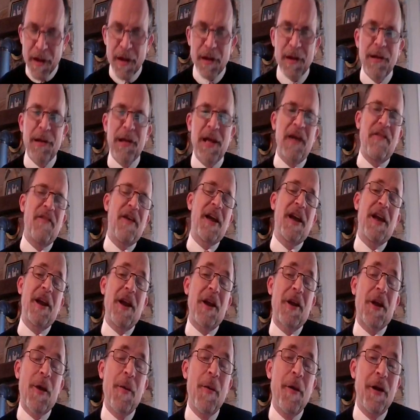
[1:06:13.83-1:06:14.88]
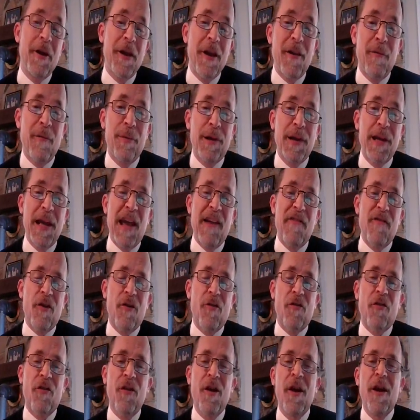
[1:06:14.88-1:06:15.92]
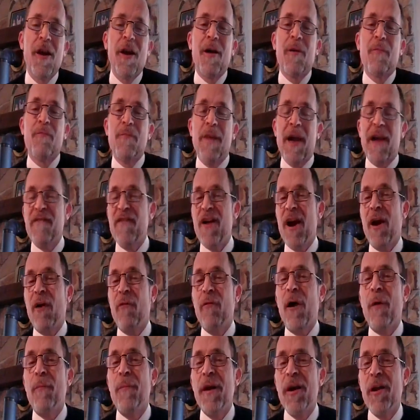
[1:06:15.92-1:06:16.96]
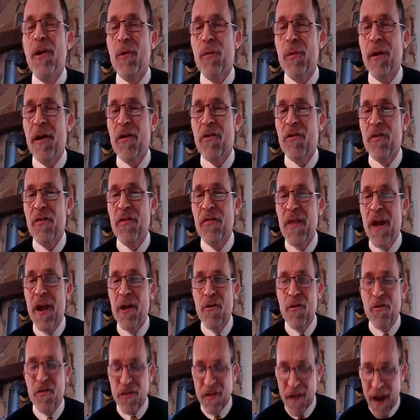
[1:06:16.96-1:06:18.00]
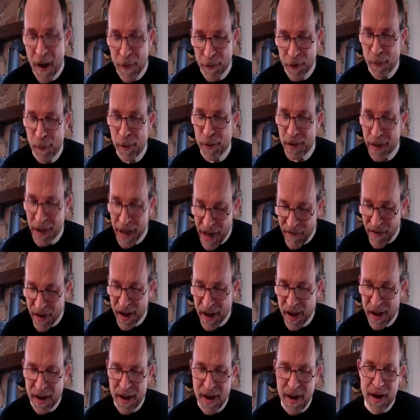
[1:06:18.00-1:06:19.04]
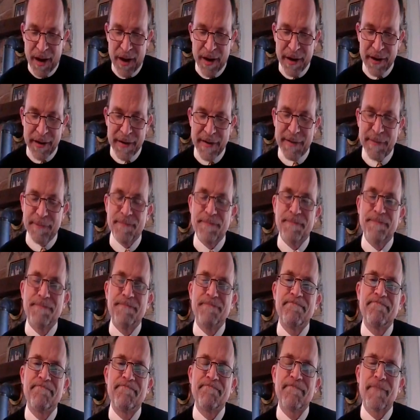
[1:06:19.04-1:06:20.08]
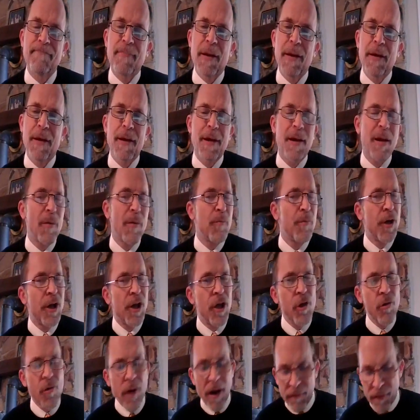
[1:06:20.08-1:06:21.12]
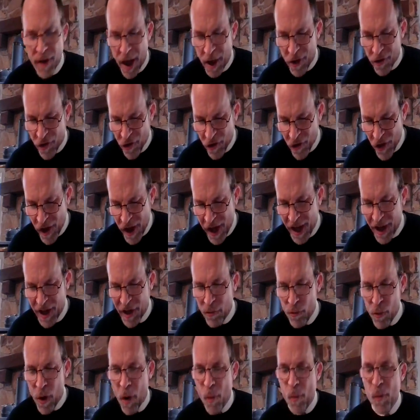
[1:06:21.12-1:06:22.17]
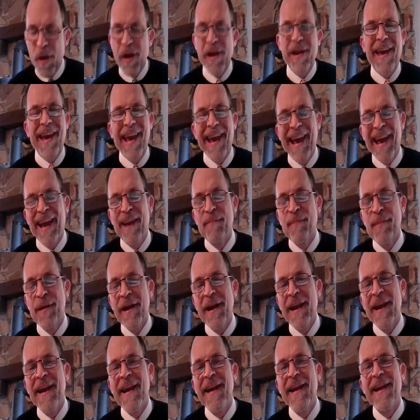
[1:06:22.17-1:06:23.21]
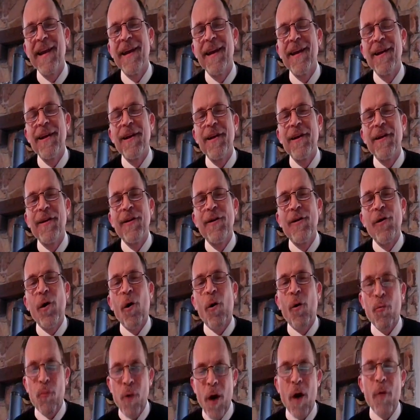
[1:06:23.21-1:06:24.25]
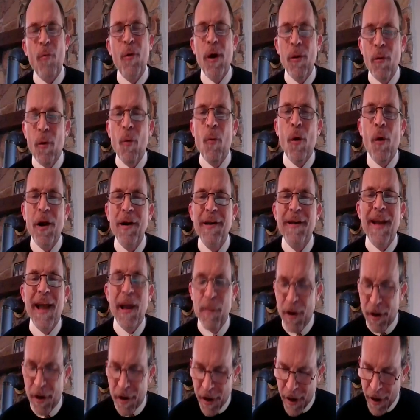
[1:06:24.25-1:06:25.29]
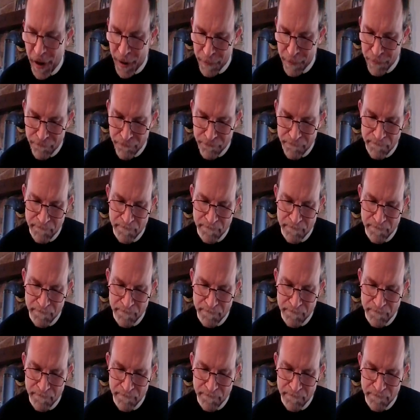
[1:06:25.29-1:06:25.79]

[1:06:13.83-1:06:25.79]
Living in a community of believers may very well be the reason that you stopped believing in God. But you have not seen what we can be or what we will one day become.